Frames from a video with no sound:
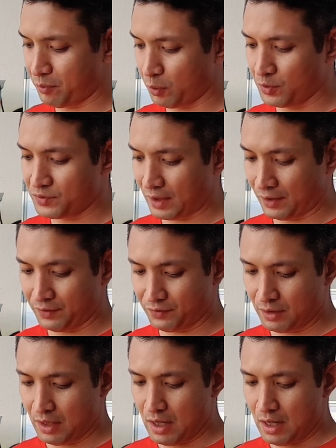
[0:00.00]
process
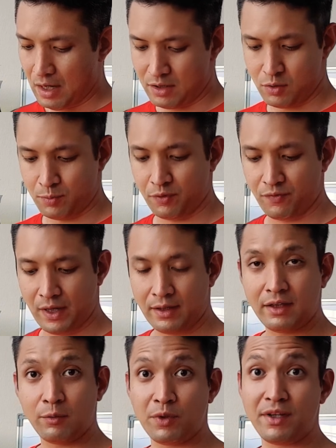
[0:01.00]
and to provide
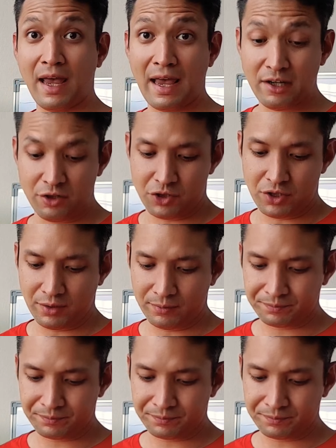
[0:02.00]
it with energy.